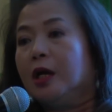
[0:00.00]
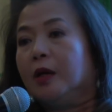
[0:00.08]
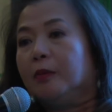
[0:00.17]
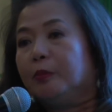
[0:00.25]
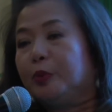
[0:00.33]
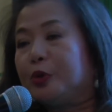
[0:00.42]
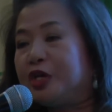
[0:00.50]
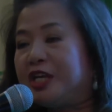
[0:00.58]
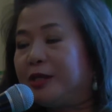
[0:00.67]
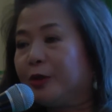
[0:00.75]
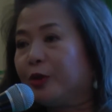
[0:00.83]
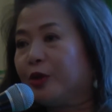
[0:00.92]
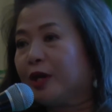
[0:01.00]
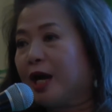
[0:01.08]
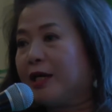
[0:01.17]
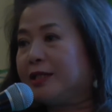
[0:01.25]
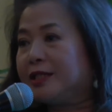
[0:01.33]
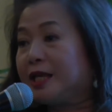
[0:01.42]
breathed the
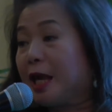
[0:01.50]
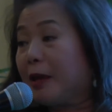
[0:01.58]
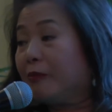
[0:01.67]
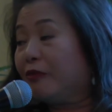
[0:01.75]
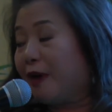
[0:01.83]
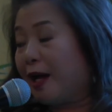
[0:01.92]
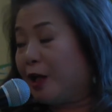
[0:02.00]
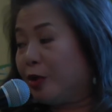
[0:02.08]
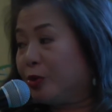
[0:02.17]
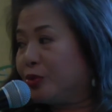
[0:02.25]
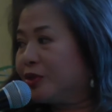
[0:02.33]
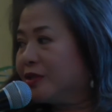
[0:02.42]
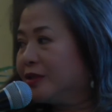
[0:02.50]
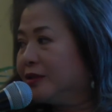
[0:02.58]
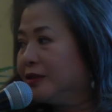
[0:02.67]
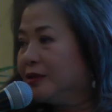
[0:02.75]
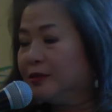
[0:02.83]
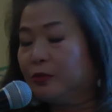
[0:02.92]
ICM values,
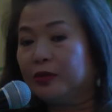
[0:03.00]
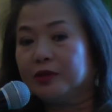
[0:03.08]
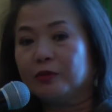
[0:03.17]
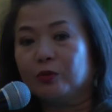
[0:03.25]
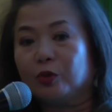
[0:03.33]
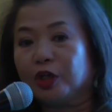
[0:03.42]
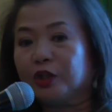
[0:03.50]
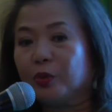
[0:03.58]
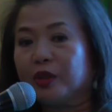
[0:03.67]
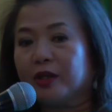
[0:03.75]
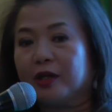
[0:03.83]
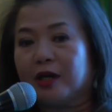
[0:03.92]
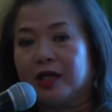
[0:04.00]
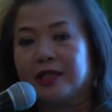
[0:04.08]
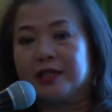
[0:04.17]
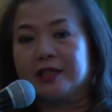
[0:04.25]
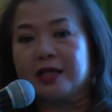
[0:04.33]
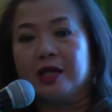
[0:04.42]
worked with the
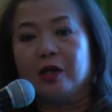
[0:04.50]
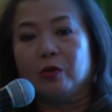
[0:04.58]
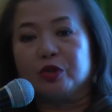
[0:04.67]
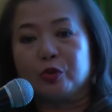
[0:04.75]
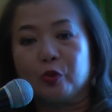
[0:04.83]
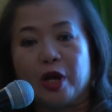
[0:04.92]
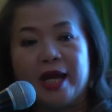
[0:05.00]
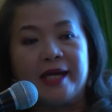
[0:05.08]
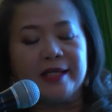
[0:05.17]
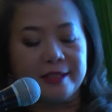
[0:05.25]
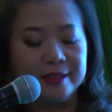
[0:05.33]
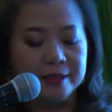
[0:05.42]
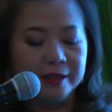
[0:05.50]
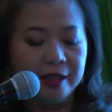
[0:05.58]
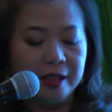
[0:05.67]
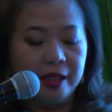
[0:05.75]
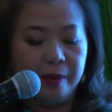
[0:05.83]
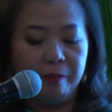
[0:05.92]
nuns, was raised
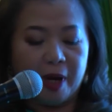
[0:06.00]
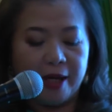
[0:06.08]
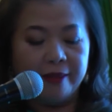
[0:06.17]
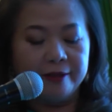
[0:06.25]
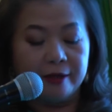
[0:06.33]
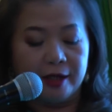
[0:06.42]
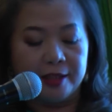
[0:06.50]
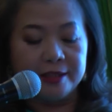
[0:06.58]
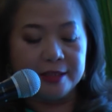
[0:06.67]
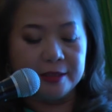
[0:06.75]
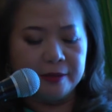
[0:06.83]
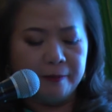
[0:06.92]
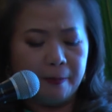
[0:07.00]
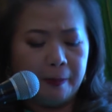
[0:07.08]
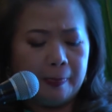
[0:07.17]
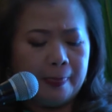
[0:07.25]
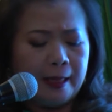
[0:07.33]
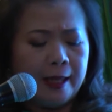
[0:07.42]
by the nuns,
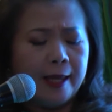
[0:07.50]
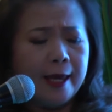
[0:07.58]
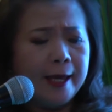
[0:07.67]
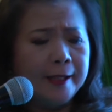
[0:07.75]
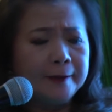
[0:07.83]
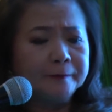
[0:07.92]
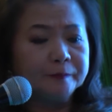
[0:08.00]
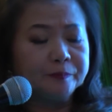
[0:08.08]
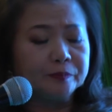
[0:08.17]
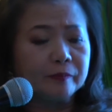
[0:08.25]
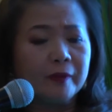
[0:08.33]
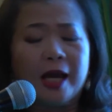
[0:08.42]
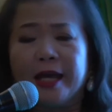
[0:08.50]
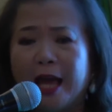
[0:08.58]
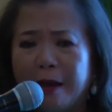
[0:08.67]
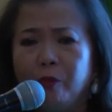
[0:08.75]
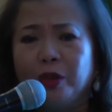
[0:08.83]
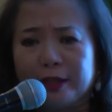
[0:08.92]
and I
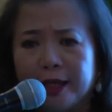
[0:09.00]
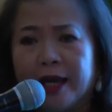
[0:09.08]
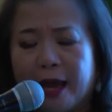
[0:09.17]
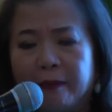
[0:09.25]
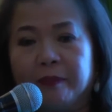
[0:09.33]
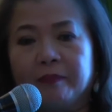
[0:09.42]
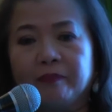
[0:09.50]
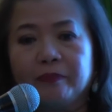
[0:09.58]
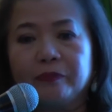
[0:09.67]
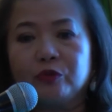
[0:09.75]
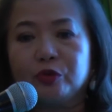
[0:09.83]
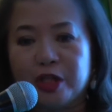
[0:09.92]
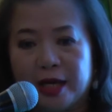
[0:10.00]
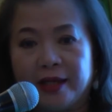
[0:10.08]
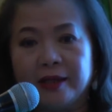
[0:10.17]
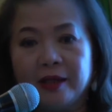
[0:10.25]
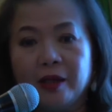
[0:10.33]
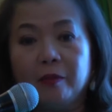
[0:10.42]
am what I am
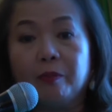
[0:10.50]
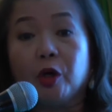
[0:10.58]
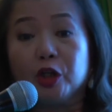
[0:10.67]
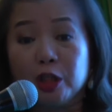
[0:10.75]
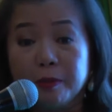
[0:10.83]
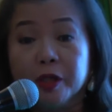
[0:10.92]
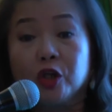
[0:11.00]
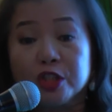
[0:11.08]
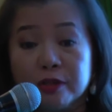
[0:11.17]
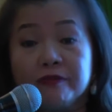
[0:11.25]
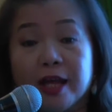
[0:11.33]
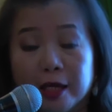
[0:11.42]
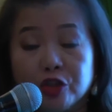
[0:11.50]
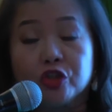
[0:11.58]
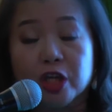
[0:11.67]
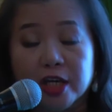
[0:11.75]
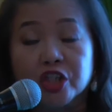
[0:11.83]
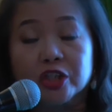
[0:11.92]
today, partly because of the
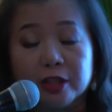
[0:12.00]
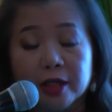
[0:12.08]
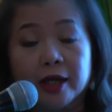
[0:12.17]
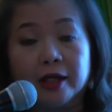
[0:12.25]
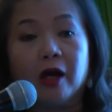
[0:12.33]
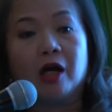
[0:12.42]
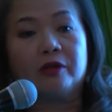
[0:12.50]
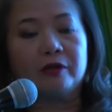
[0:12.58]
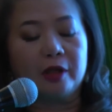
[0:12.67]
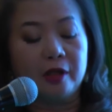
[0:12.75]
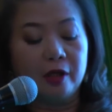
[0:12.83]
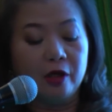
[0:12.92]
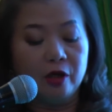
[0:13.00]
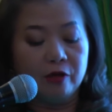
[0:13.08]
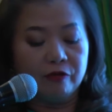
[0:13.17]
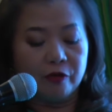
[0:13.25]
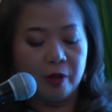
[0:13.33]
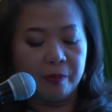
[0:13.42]
education that I got
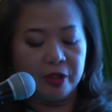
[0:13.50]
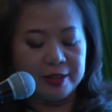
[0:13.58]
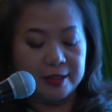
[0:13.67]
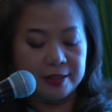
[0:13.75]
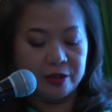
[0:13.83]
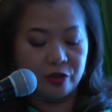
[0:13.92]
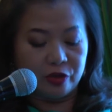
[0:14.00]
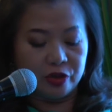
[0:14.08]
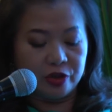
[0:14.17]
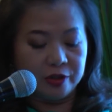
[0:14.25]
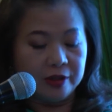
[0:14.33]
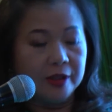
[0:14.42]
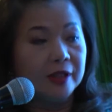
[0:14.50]
from the sisters.